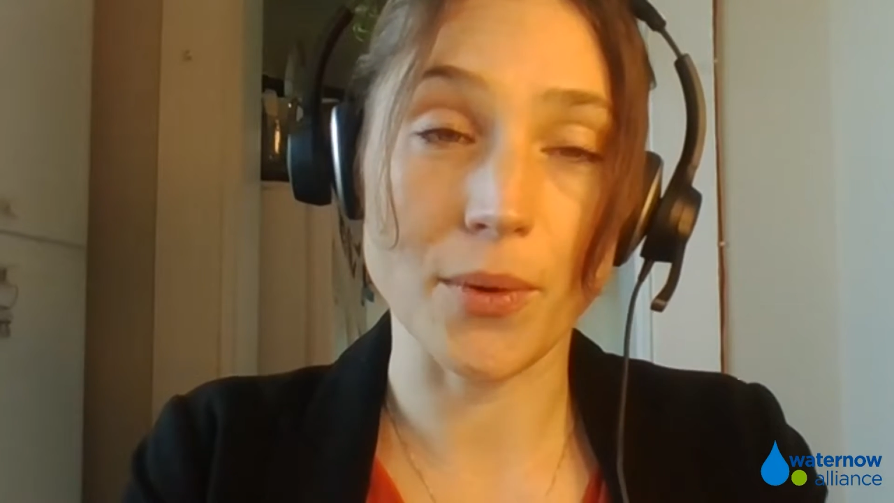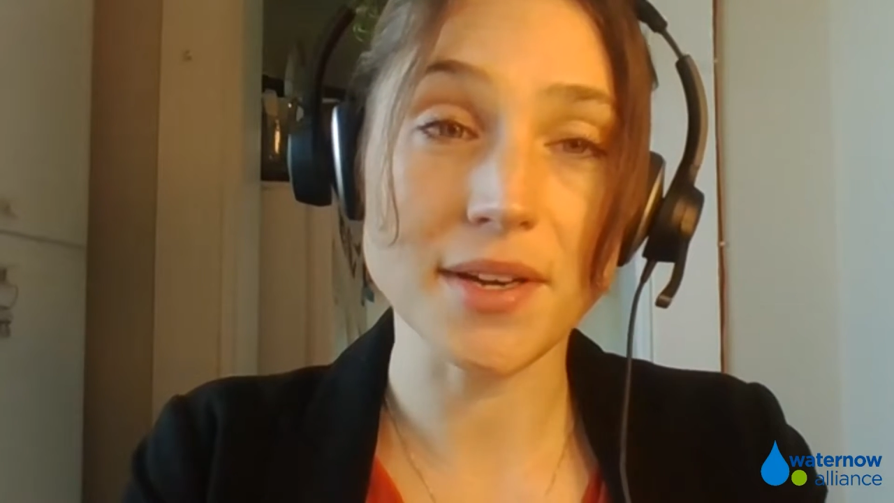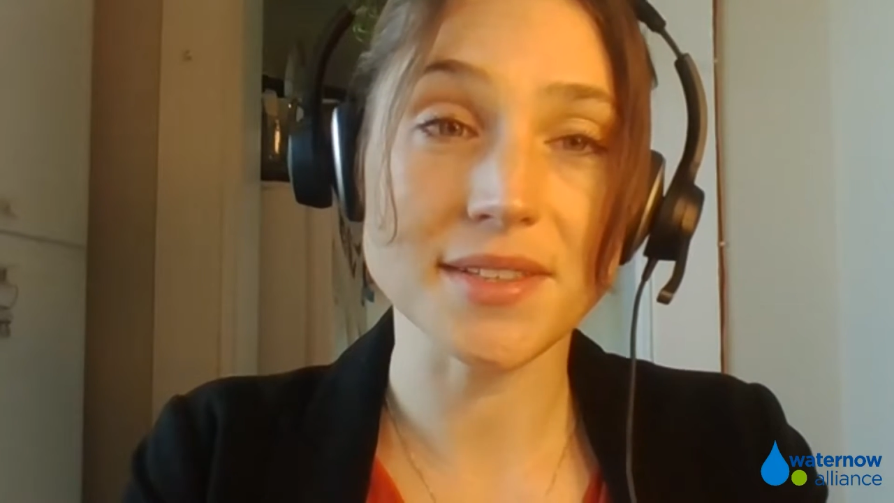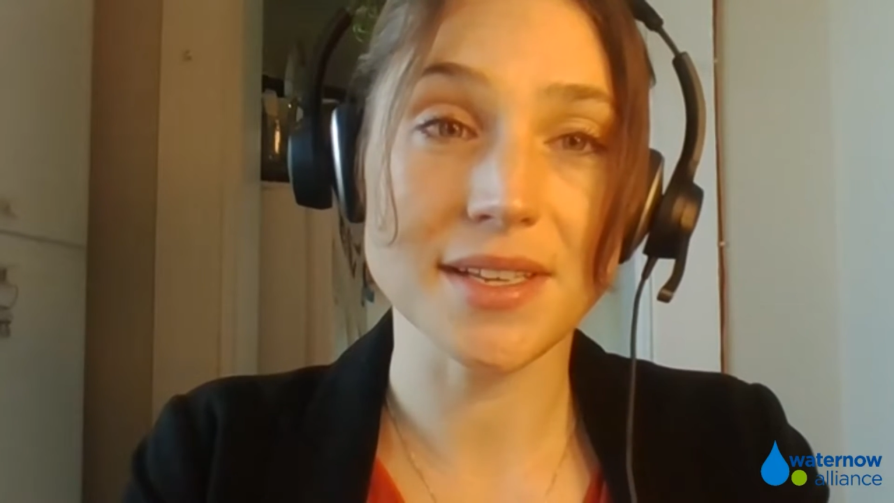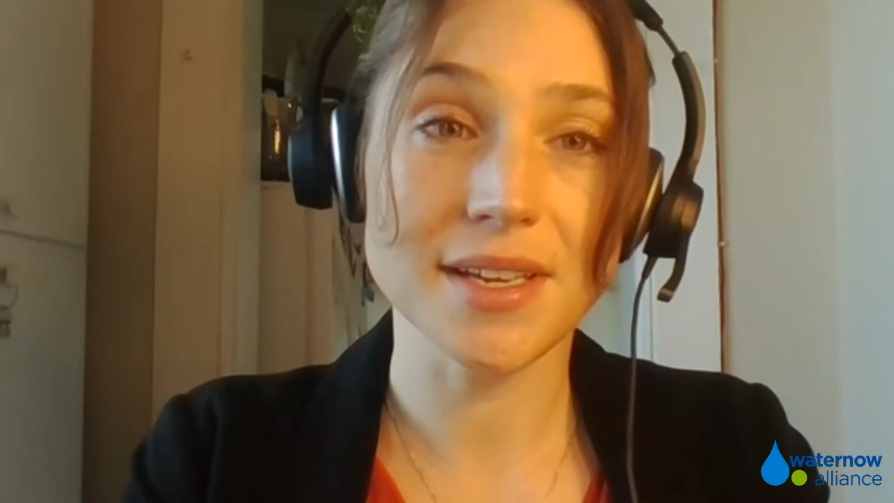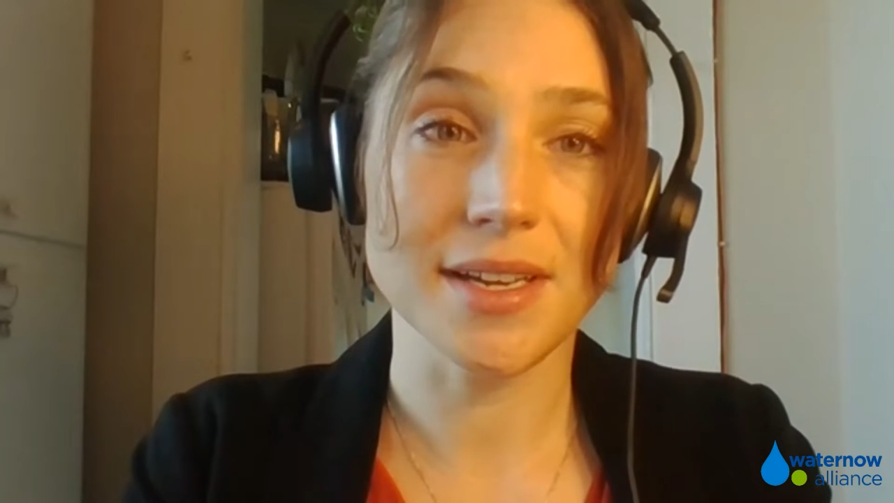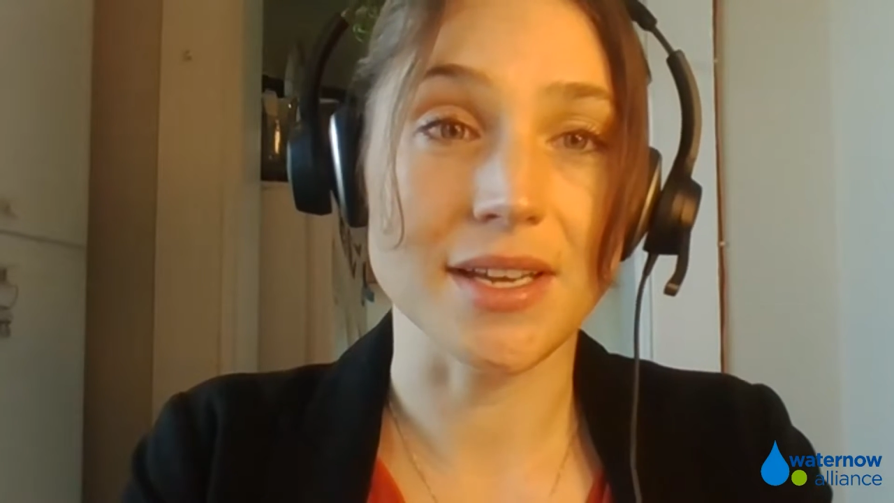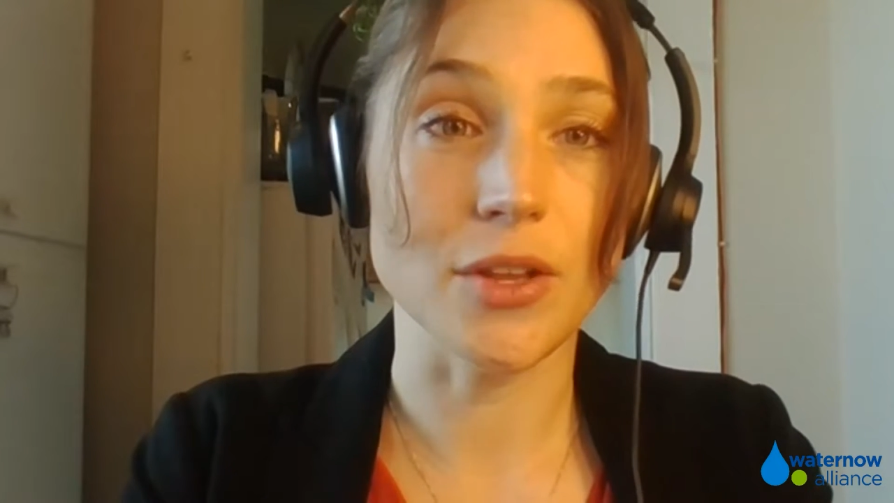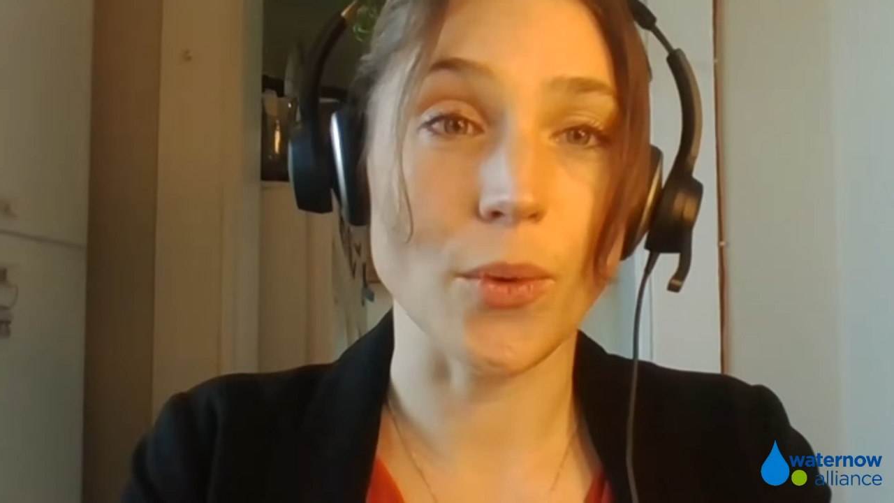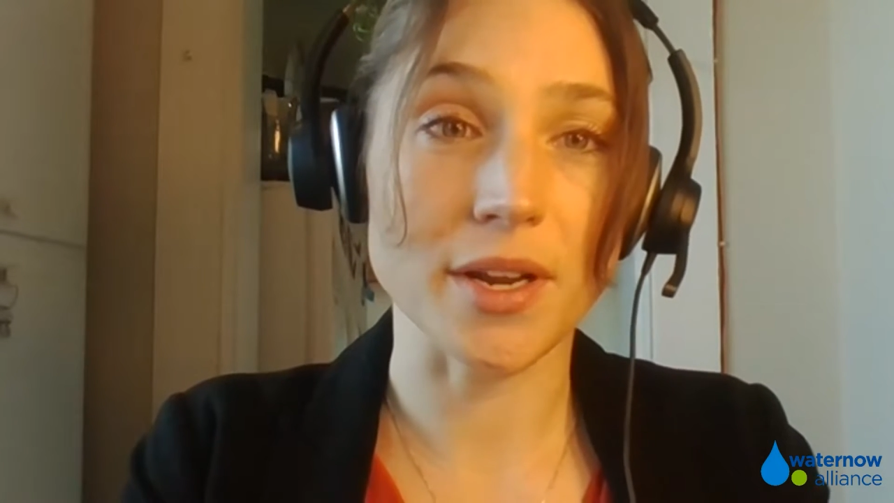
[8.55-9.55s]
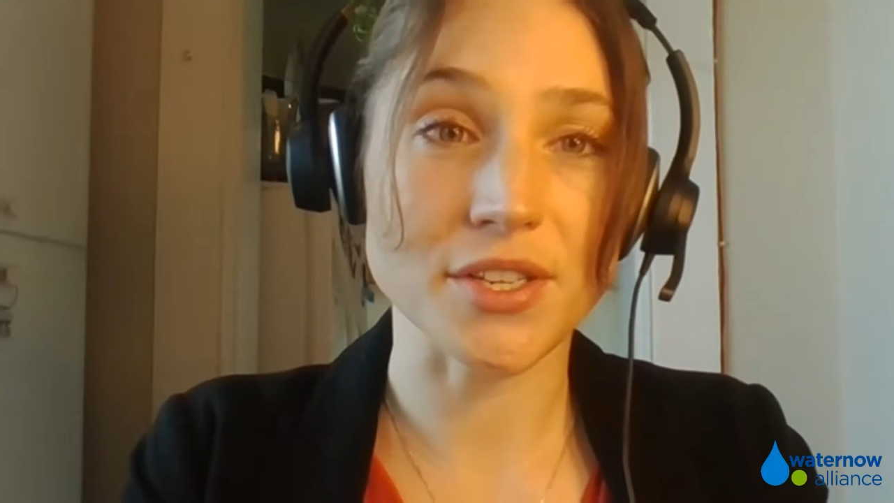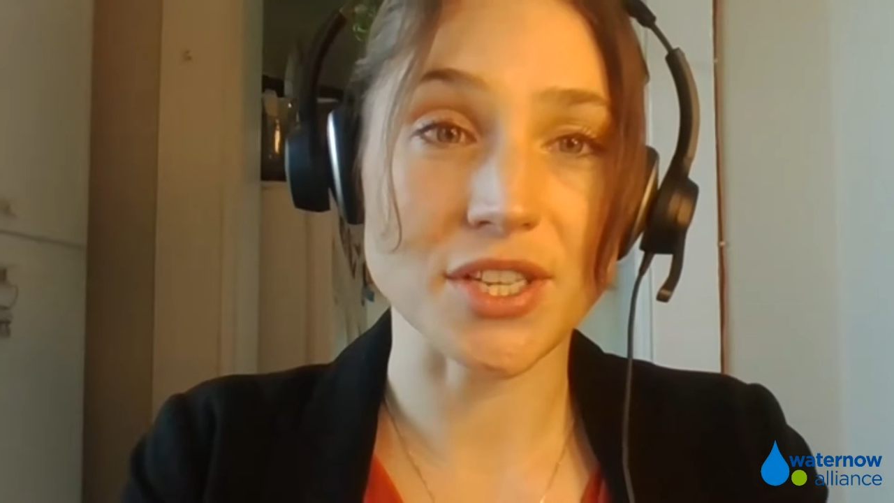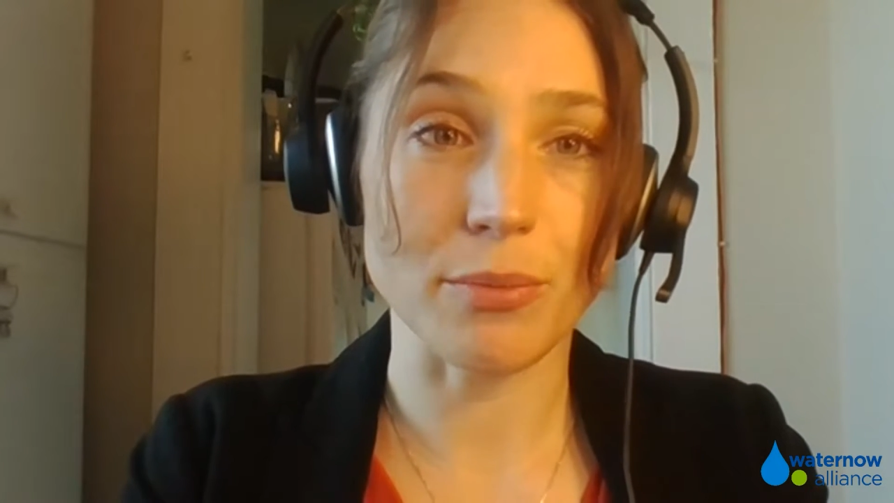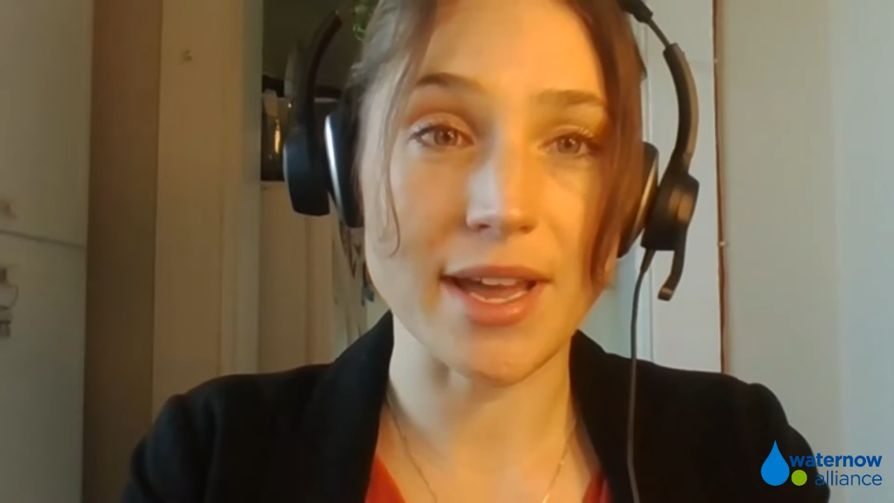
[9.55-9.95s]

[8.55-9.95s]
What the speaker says: Works in the Watershed